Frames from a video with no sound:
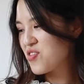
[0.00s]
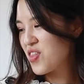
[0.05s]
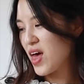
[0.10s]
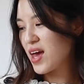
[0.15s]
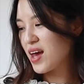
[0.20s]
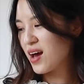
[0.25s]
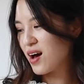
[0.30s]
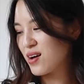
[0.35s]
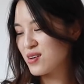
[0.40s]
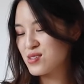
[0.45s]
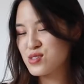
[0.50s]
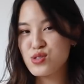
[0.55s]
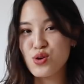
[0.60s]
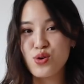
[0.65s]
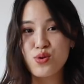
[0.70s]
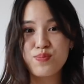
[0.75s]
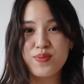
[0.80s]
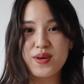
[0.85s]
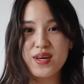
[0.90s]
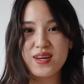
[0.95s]
They are
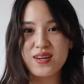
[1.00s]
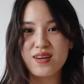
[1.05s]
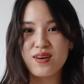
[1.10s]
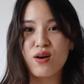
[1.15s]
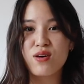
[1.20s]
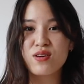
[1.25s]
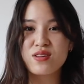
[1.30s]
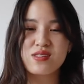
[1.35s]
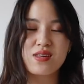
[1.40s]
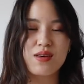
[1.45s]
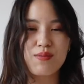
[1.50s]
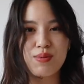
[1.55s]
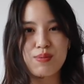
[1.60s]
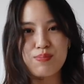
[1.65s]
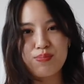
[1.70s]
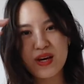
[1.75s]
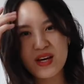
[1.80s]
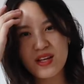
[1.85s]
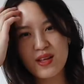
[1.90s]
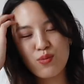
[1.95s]
so big, honestly a
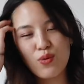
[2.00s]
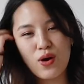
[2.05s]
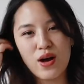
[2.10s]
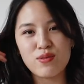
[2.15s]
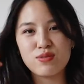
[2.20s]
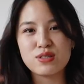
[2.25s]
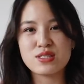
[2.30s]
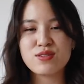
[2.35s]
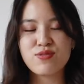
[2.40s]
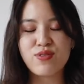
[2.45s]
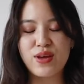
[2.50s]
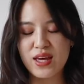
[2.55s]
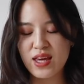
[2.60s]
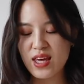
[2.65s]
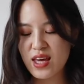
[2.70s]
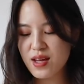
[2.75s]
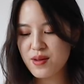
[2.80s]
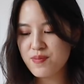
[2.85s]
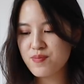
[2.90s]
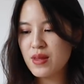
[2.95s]
bit bigger than what I was
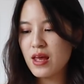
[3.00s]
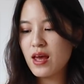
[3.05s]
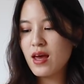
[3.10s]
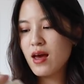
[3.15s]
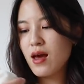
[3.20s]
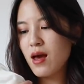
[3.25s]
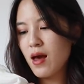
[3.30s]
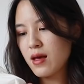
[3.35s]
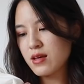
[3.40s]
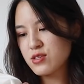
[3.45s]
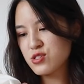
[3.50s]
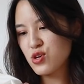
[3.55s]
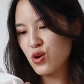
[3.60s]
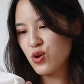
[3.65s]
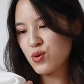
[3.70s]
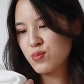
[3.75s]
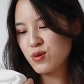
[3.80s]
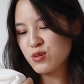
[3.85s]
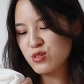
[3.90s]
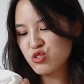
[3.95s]
thinking.
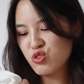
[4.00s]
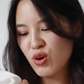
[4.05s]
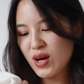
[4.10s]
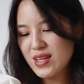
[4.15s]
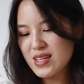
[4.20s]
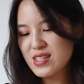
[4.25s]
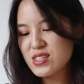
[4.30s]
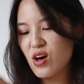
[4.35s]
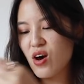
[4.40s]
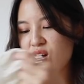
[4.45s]
So I'm gonna try this